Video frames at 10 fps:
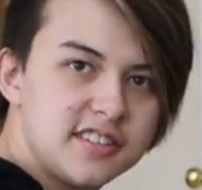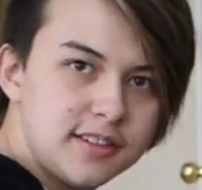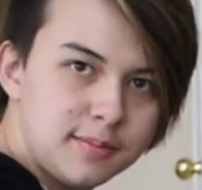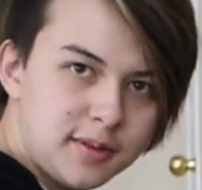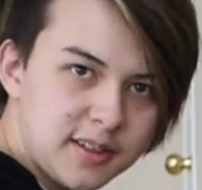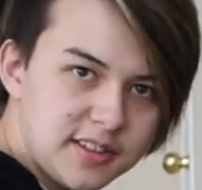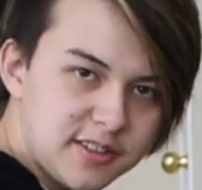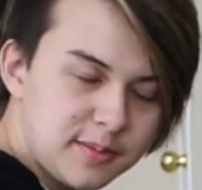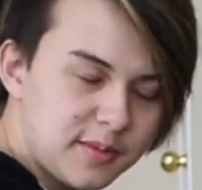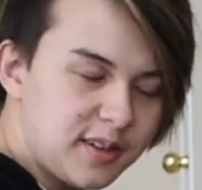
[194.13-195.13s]

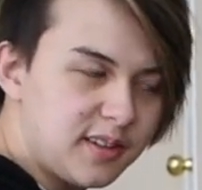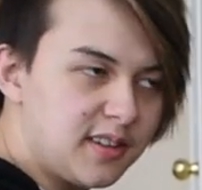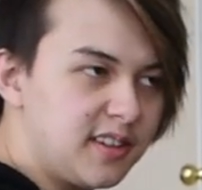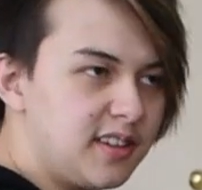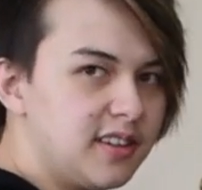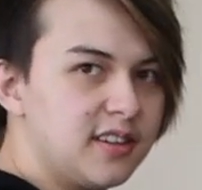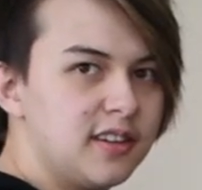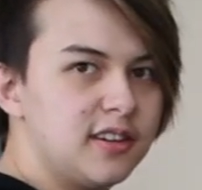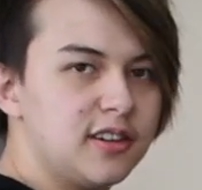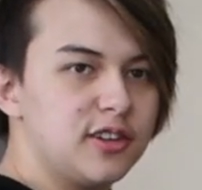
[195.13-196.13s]
symbolism in the
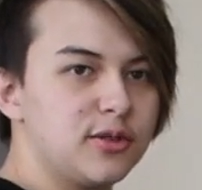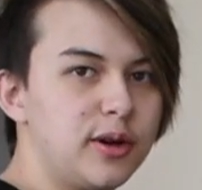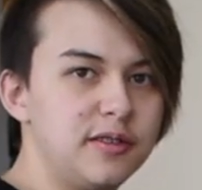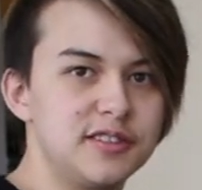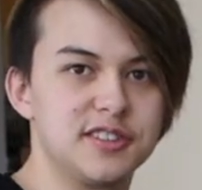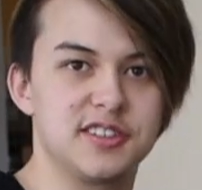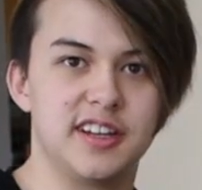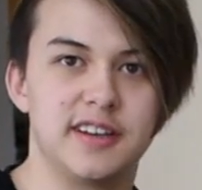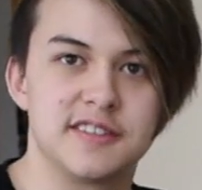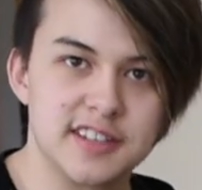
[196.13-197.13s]
12 Years a
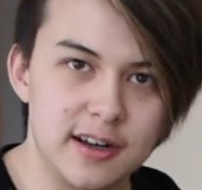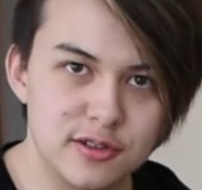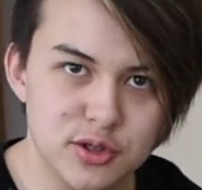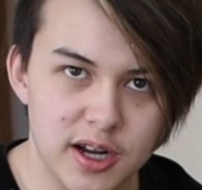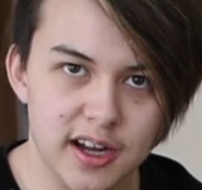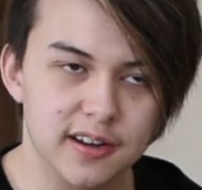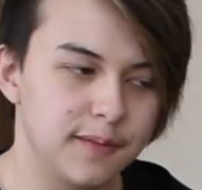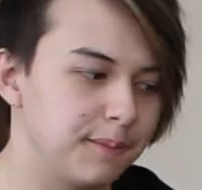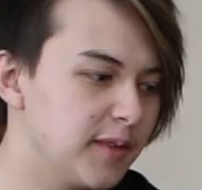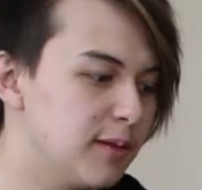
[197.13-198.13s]
Slave soundtrack.
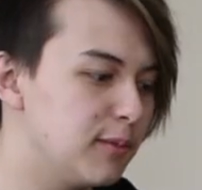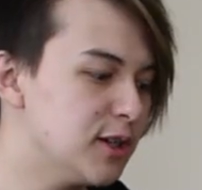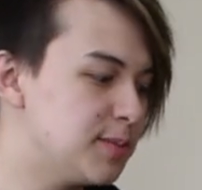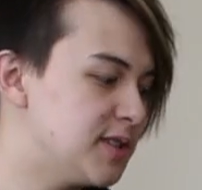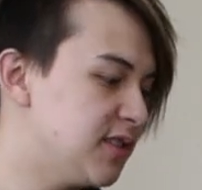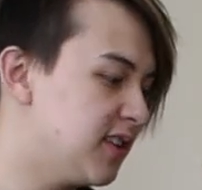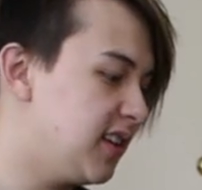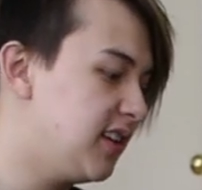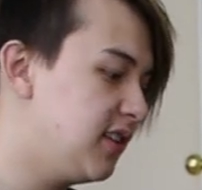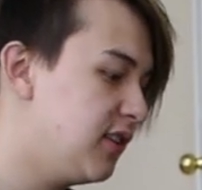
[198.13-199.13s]
More
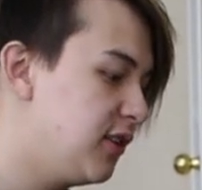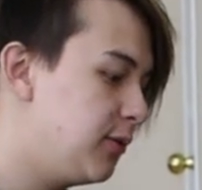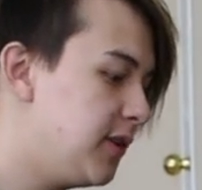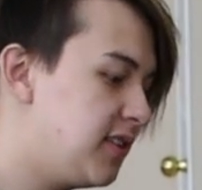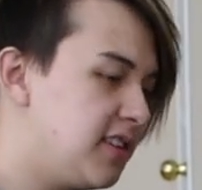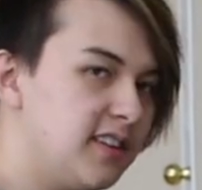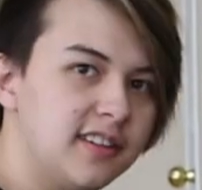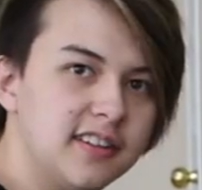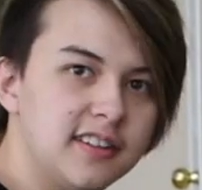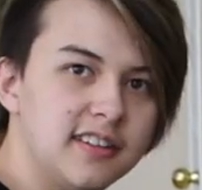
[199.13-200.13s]
specifically, with the
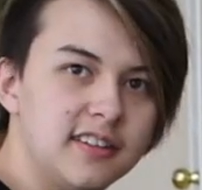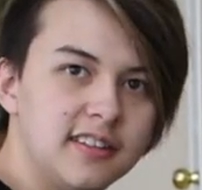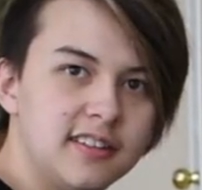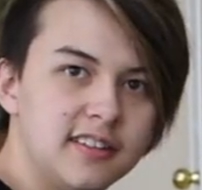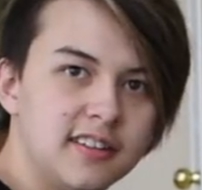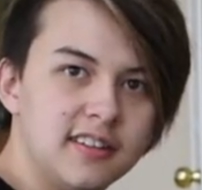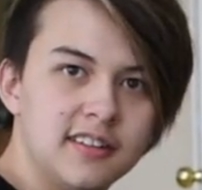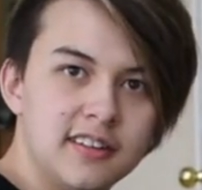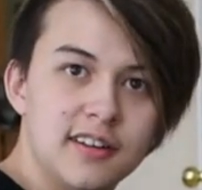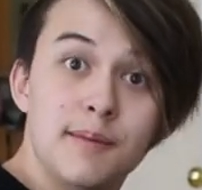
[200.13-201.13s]

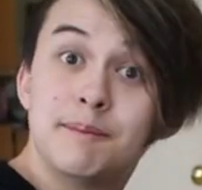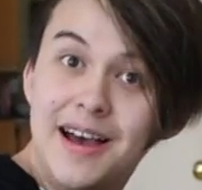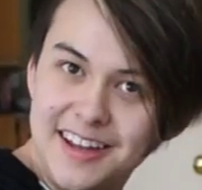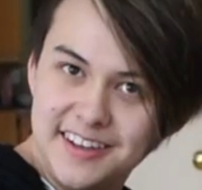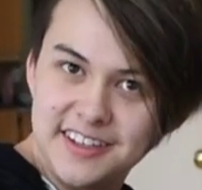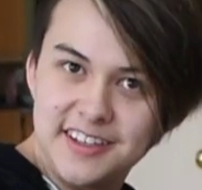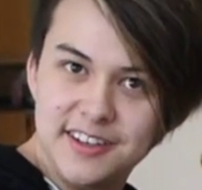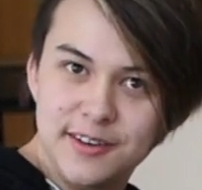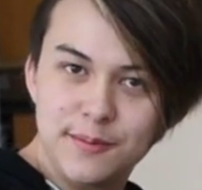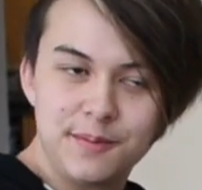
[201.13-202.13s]
melody.
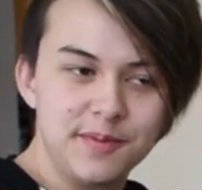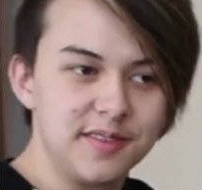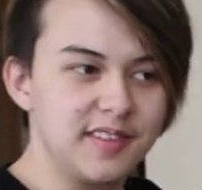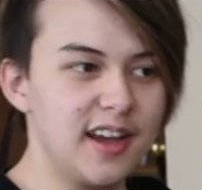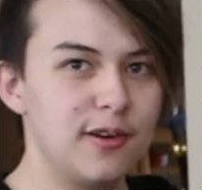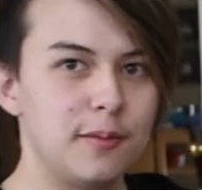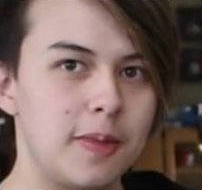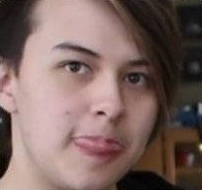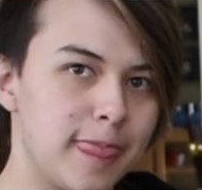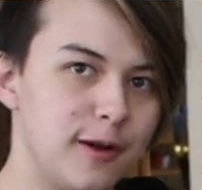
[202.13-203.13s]

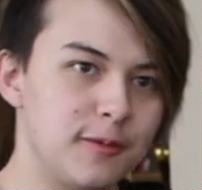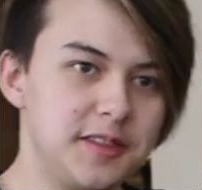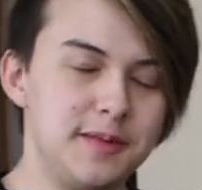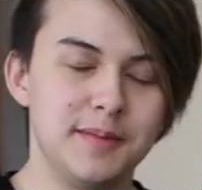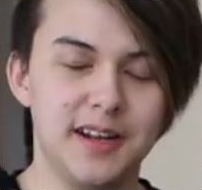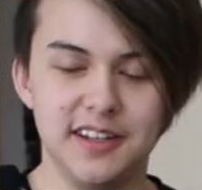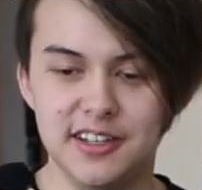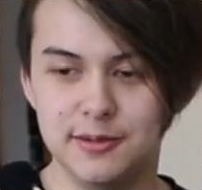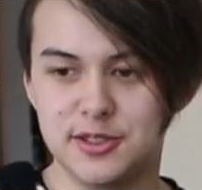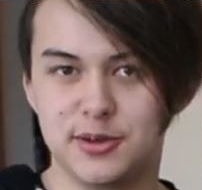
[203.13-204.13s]
Now, with the
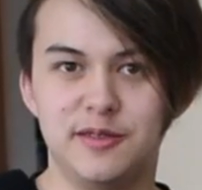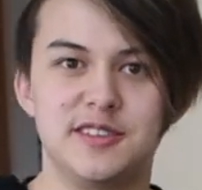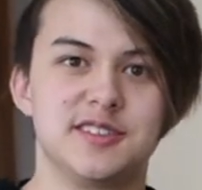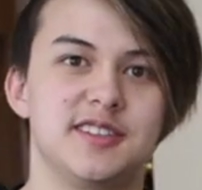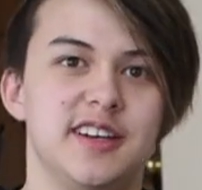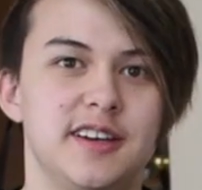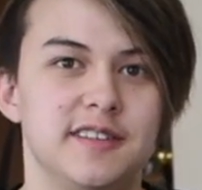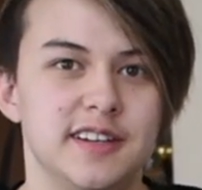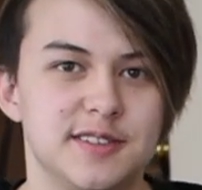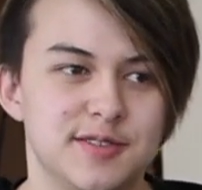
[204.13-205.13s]
melody with 12 Years a
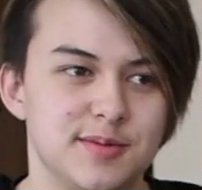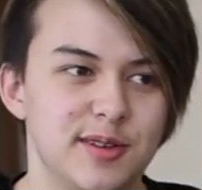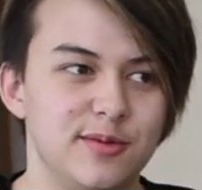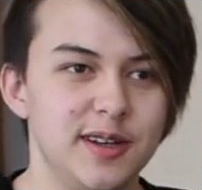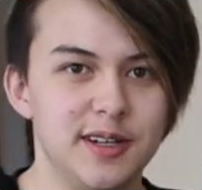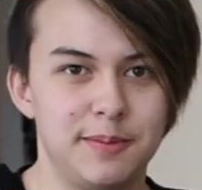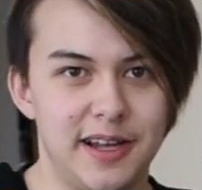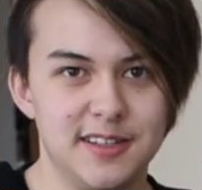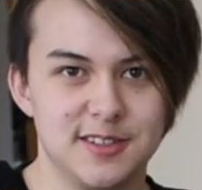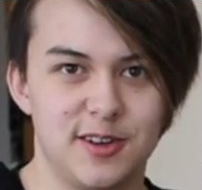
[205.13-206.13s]
Slave, it really
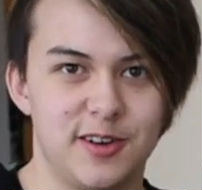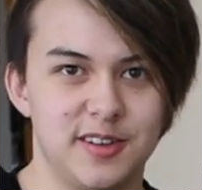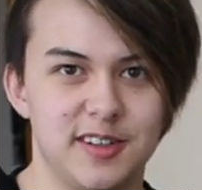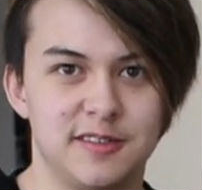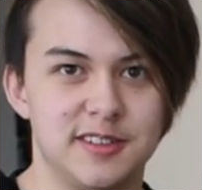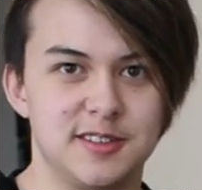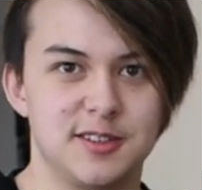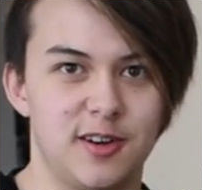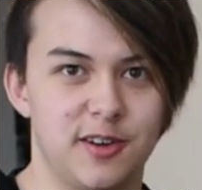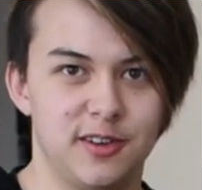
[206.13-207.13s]
depends on the different
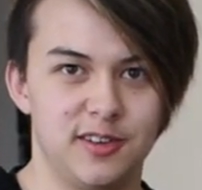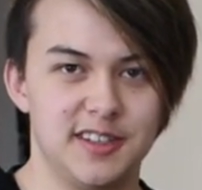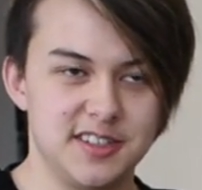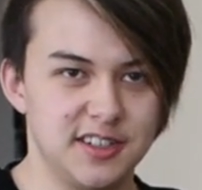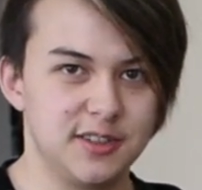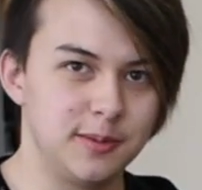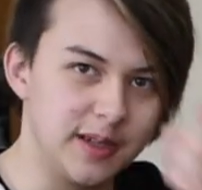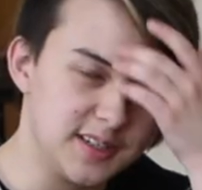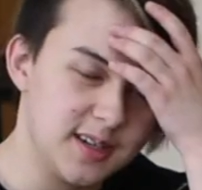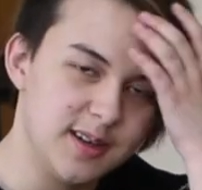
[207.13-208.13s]
song you're listening to,
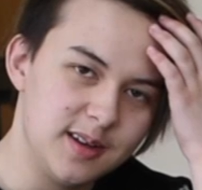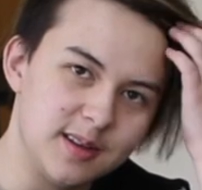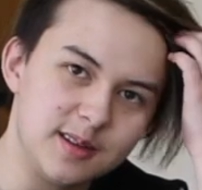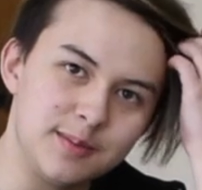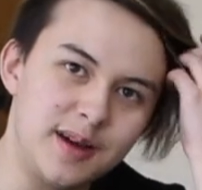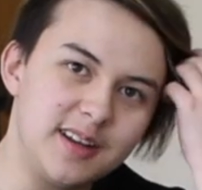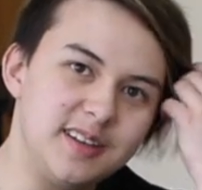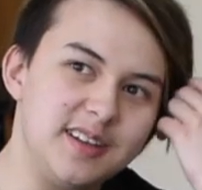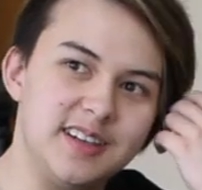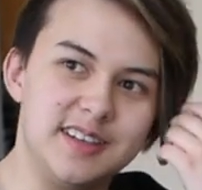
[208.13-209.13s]
because the
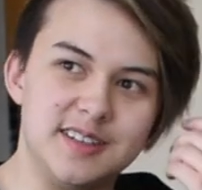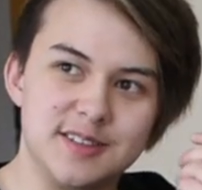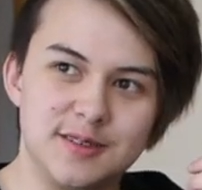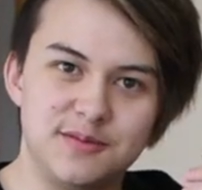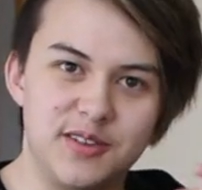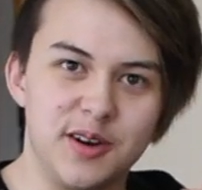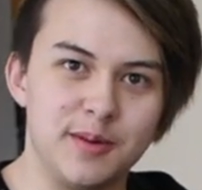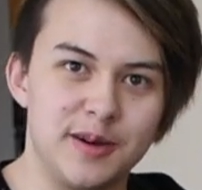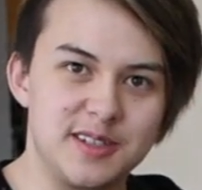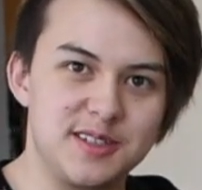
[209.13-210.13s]
melody is
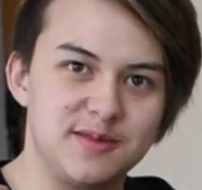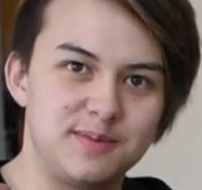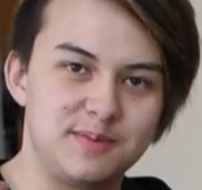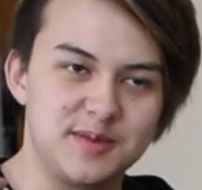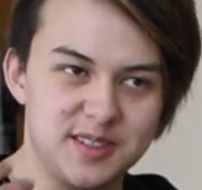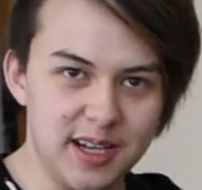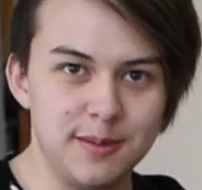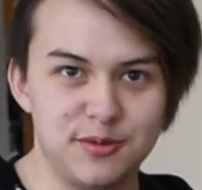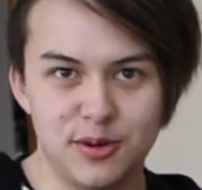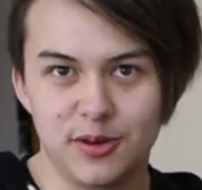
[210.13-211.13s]
very much the
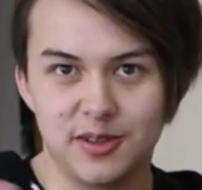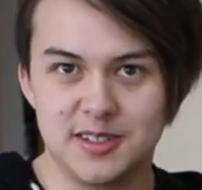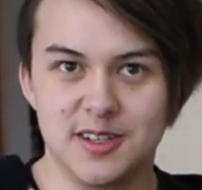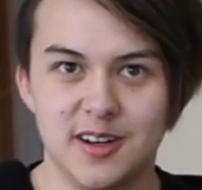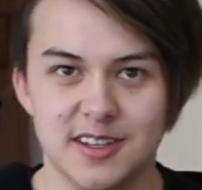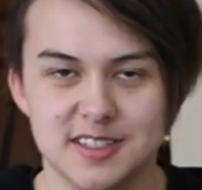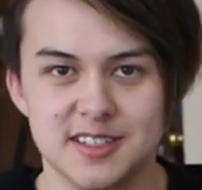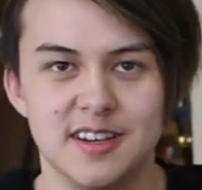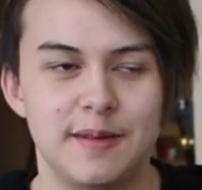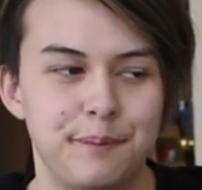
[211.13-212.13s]
same throughout all the songs.